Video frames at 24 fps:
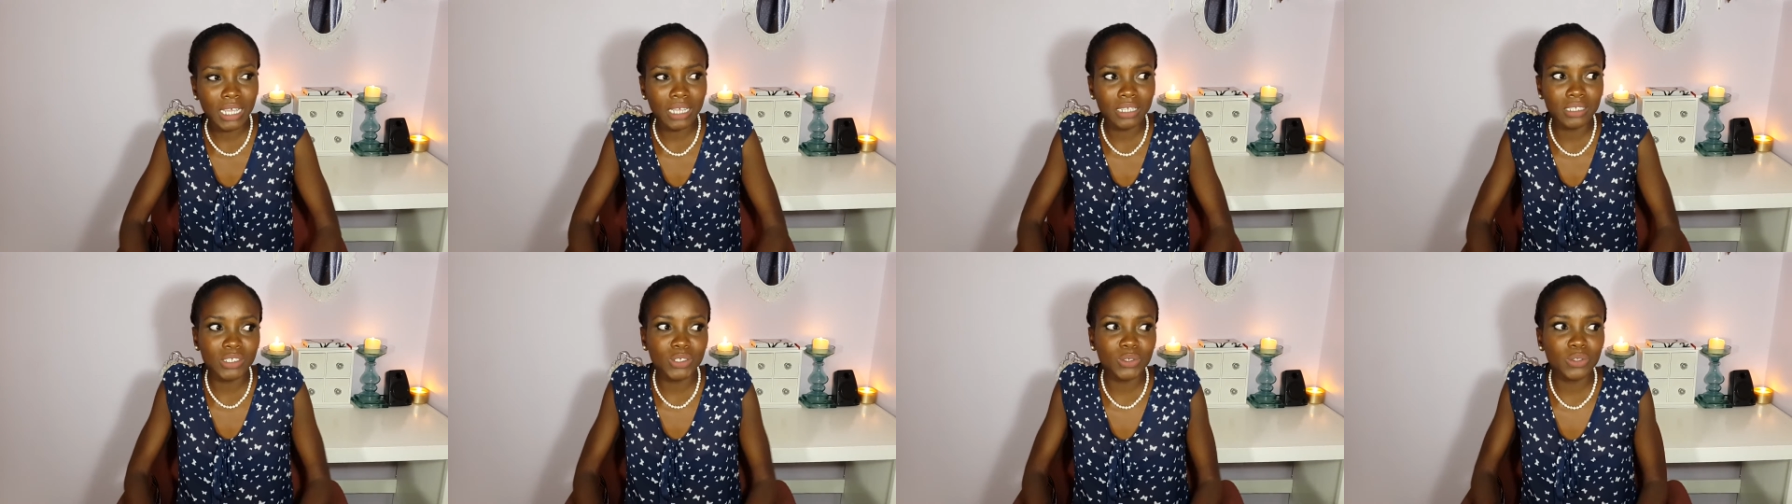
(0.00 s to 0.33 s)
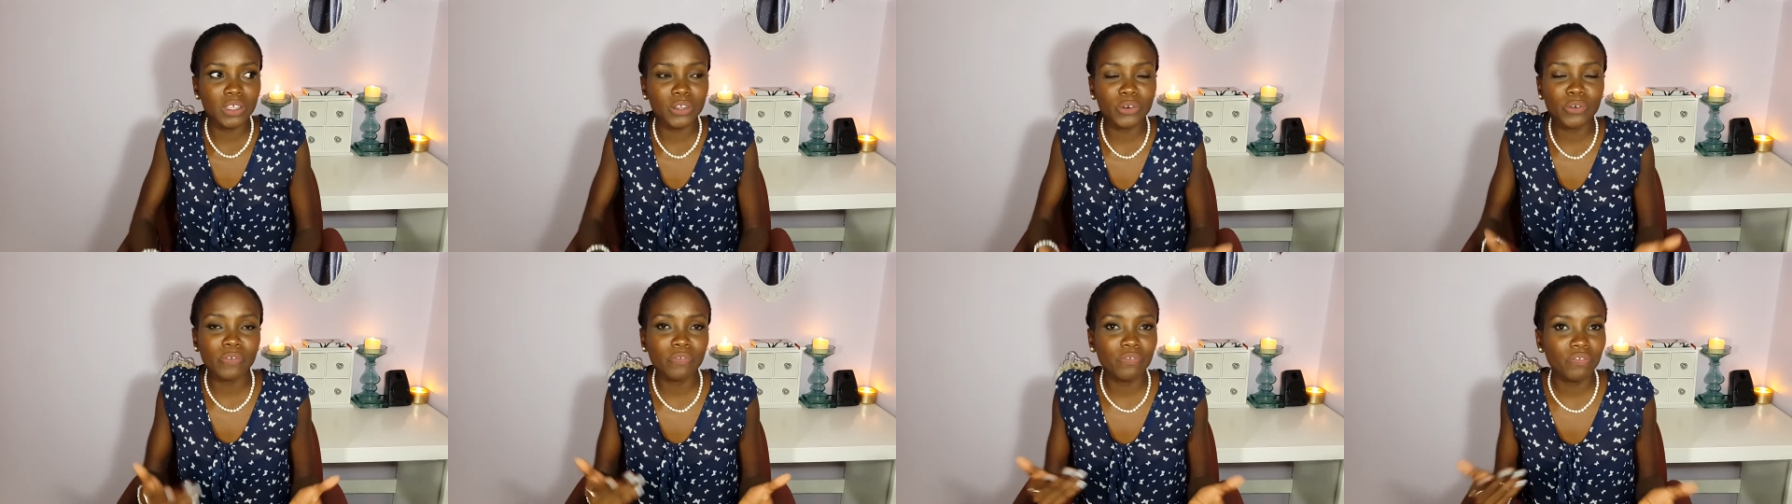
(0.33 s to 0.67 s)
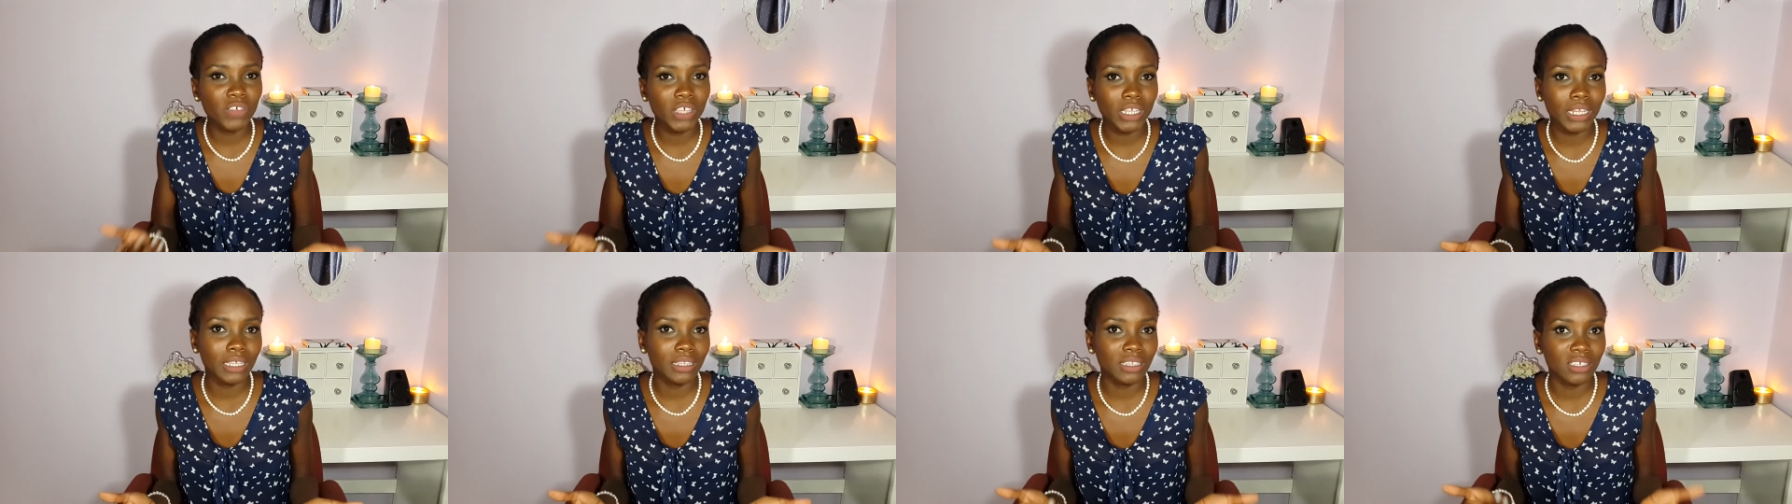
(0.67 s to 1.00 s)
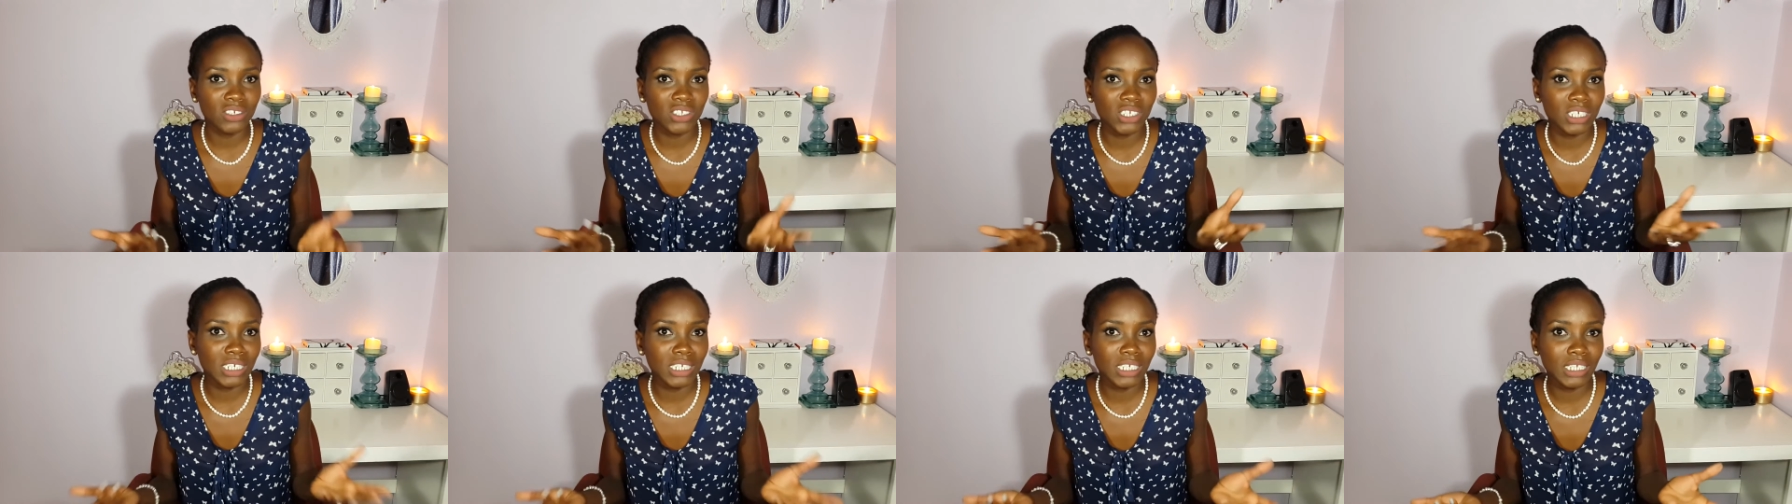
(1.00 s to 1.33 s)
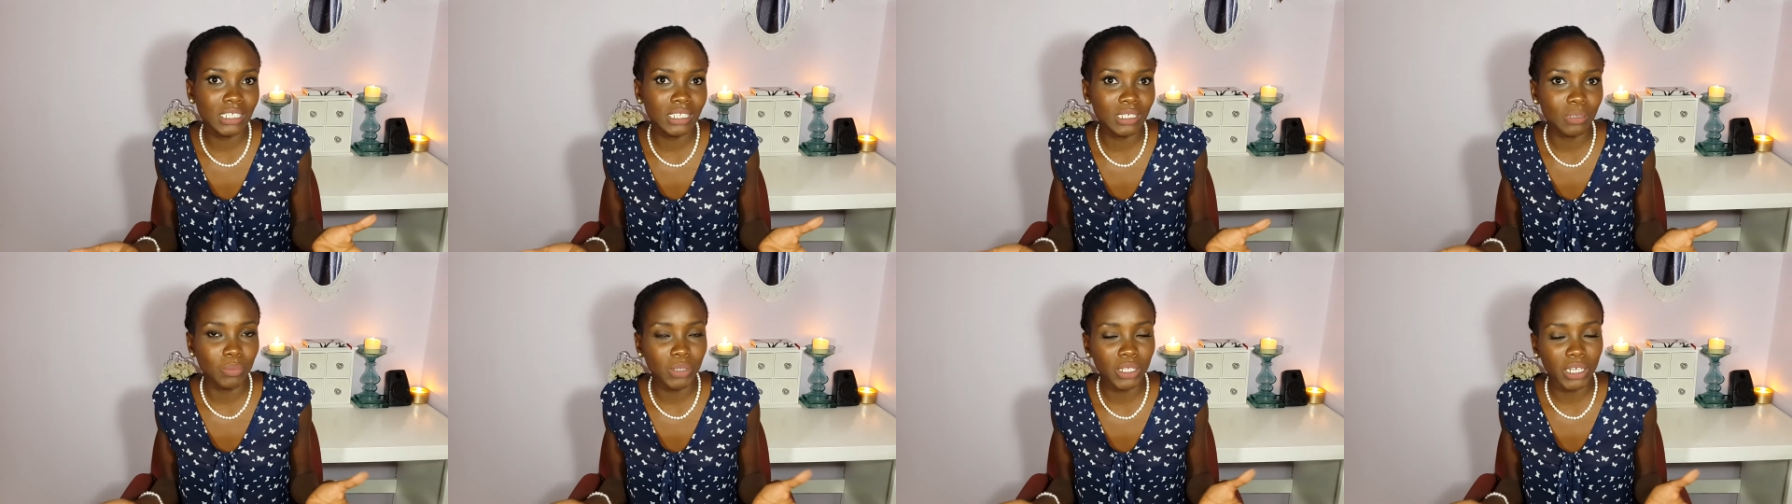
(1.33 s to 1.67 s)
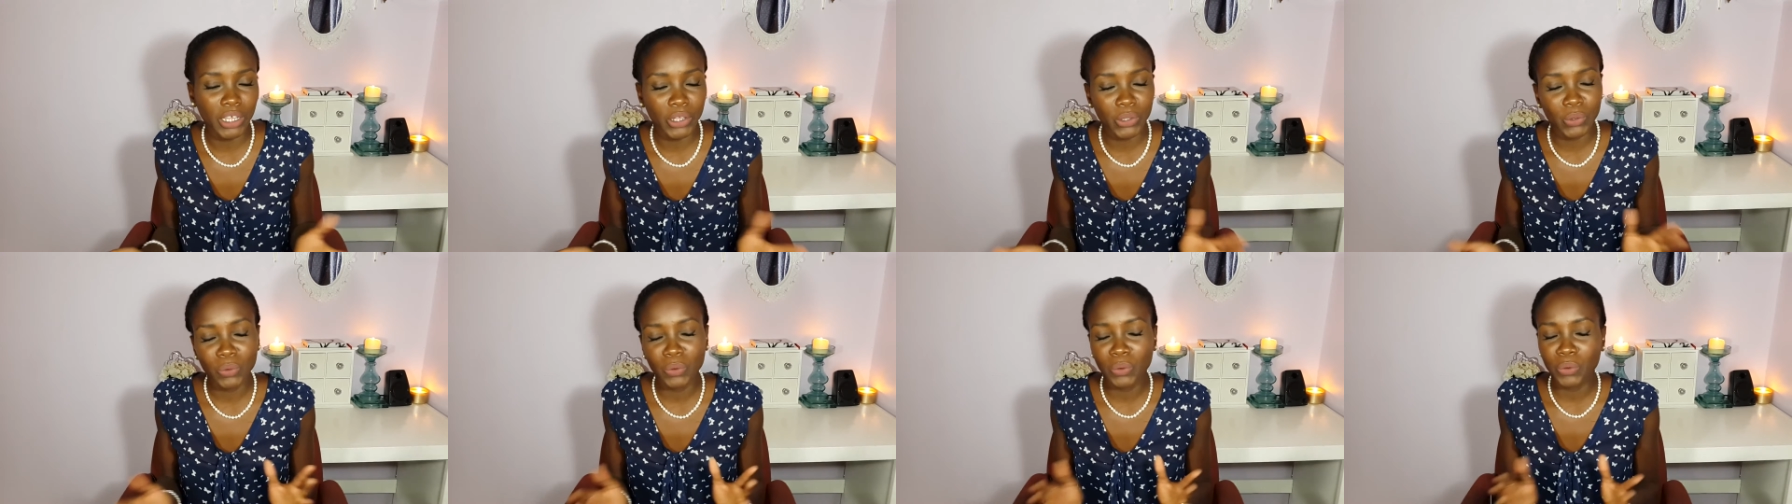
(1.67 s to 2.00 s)
and so they don't feel like there's a need to be
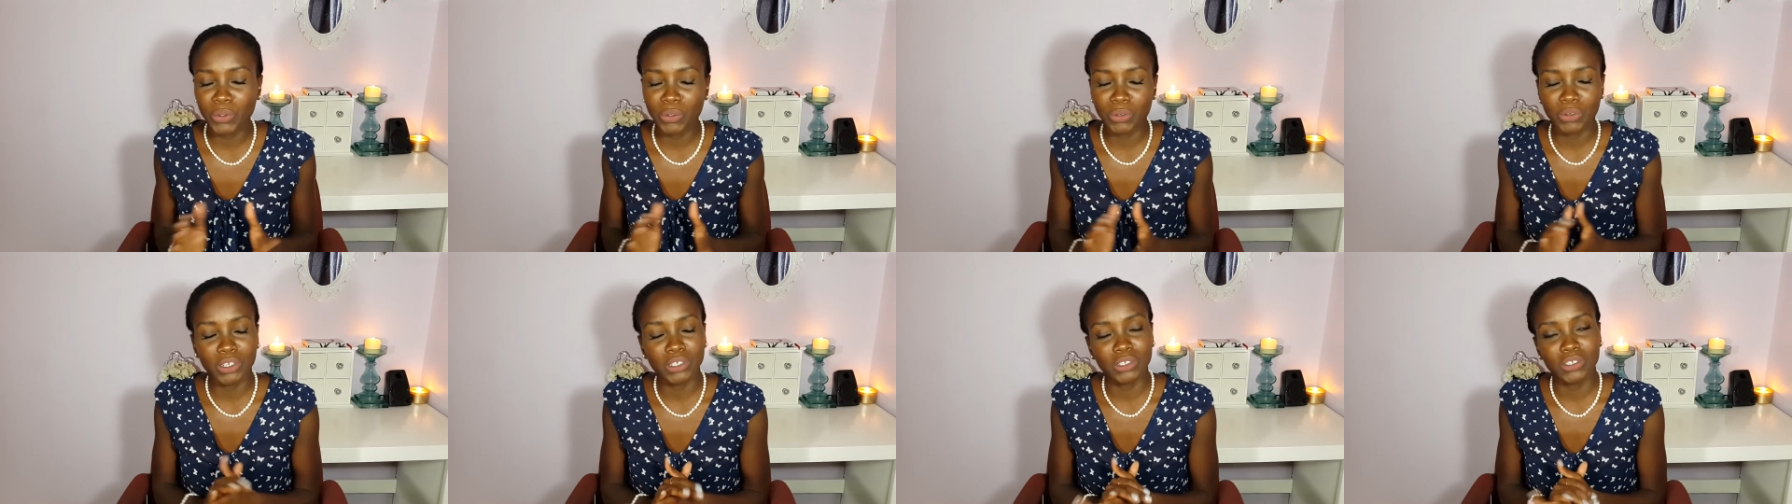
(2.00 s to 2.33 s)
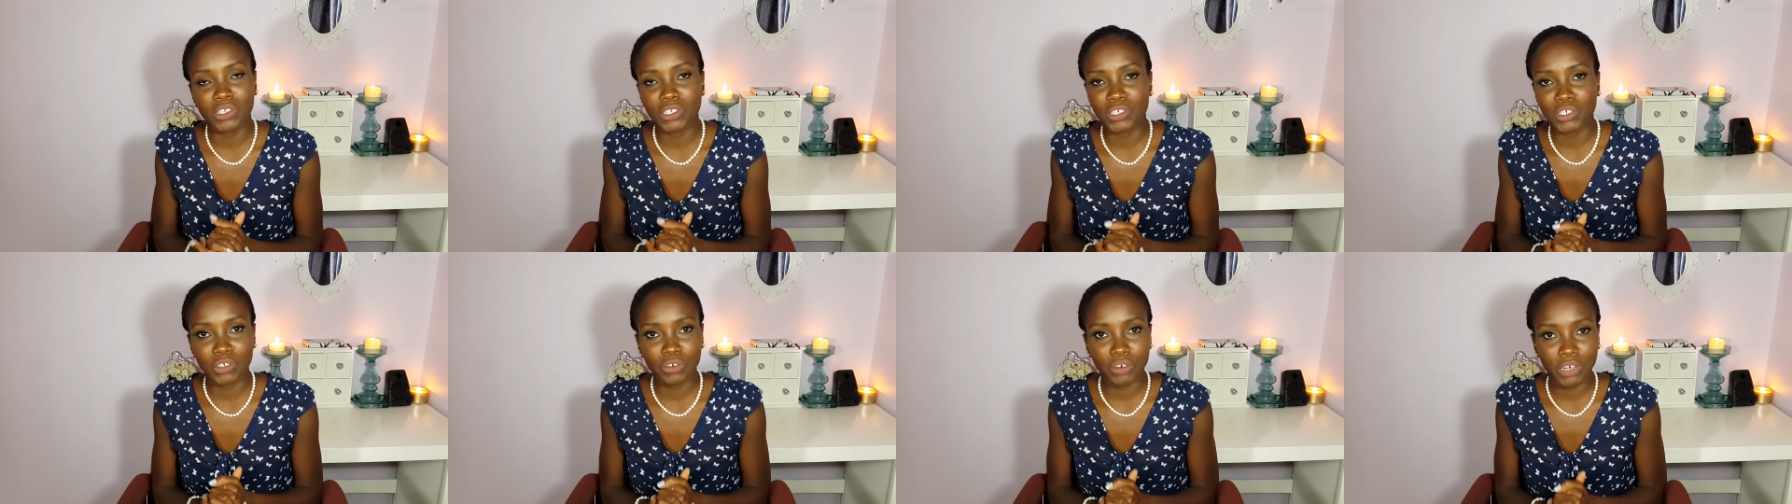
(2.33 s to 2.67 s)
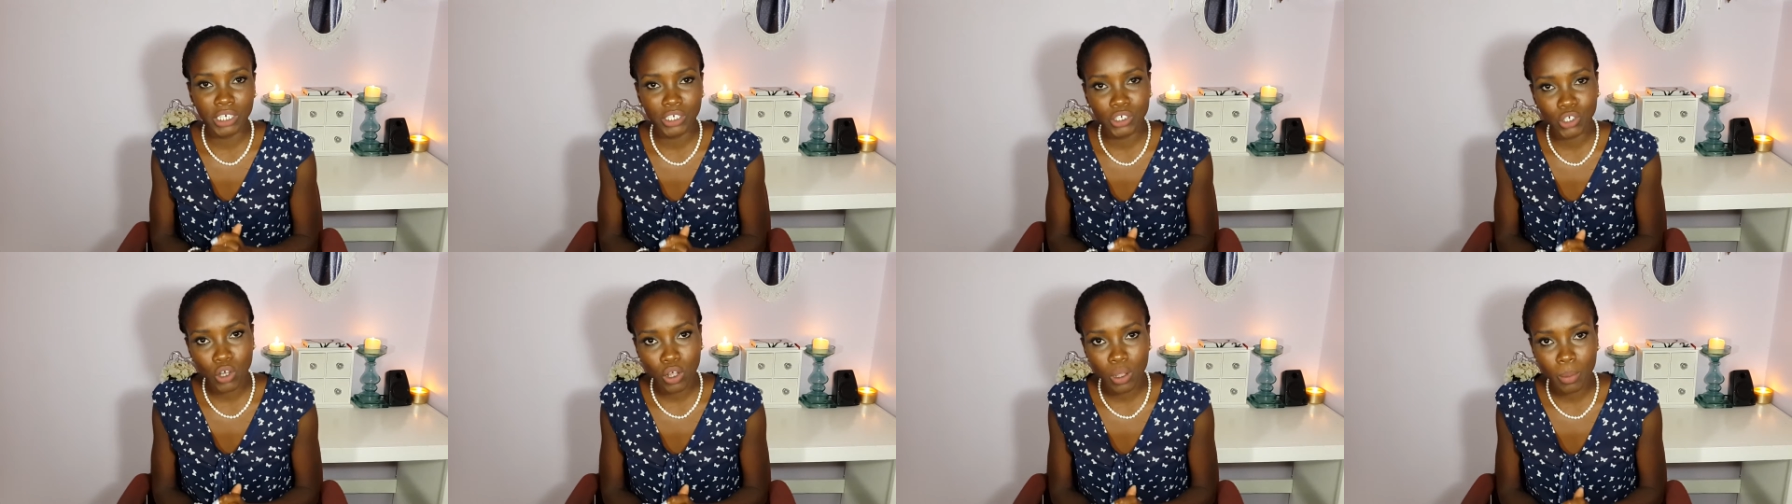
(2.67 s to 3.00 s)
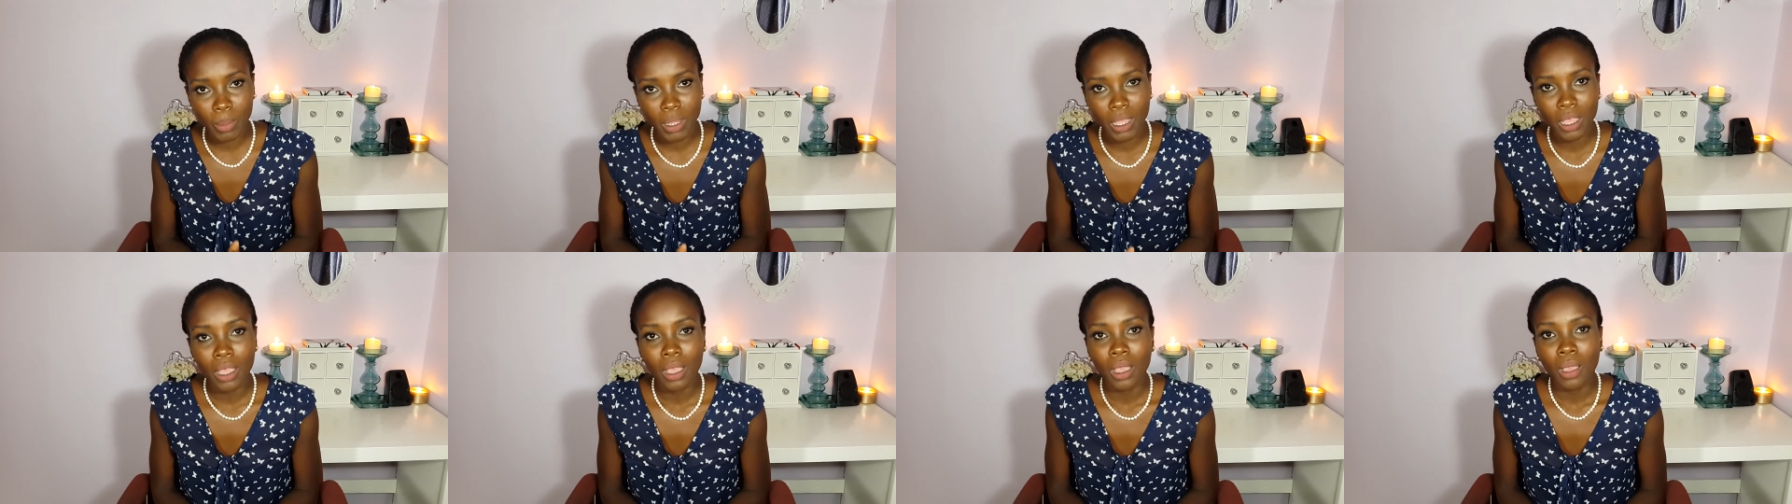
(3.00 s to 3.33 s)
like, oh, you did such a great job.